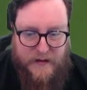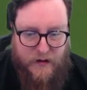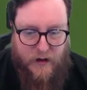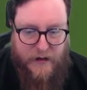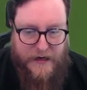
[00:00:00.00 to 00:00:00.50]

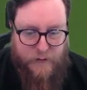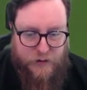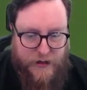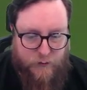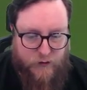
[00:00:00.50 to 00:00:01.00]
Sakai now.
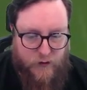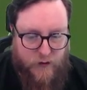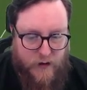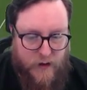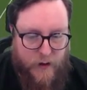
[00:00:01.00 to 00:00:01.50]
Shackleton
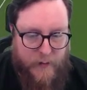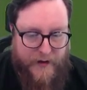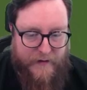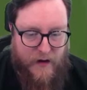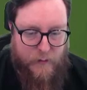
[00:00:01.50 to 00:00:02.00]

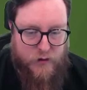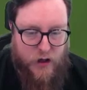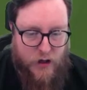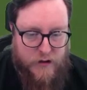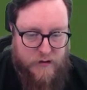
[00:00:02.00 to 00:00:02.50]
picks it up.
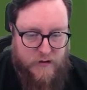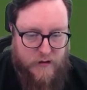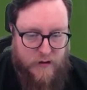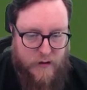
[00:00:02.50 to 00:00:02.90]
Charges.